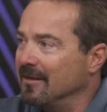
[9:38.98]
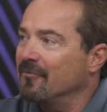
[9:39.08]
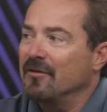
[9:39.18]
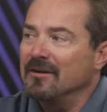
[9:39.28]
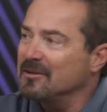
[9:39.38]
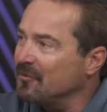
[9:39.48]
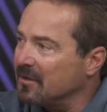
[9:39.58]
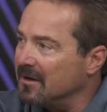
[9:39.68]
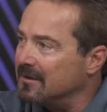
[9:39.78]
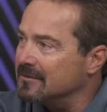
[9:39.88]
Get face to
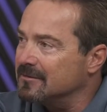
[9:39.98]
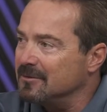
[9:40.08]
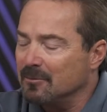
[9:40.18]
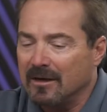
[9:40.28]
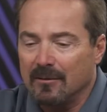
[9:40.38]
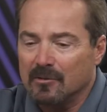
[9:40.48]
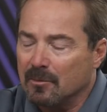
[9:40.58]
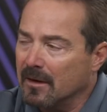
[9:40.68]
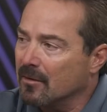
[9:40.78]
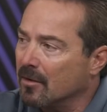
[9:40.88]
face. My name is
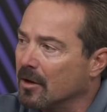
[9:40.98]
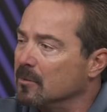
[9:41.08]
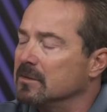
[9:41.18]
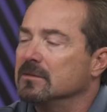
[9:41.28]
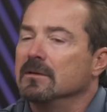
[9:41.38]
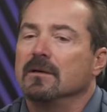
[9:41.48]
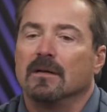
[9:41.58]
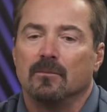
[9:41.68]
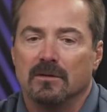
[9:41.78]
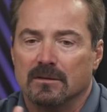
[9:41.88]
Michael Harmison.
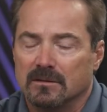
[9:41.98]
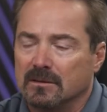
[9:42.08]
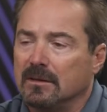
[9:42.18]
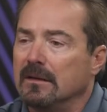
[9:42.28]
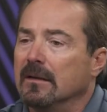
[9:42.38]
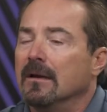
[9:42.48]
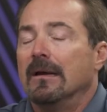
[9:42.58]
I'm with the city.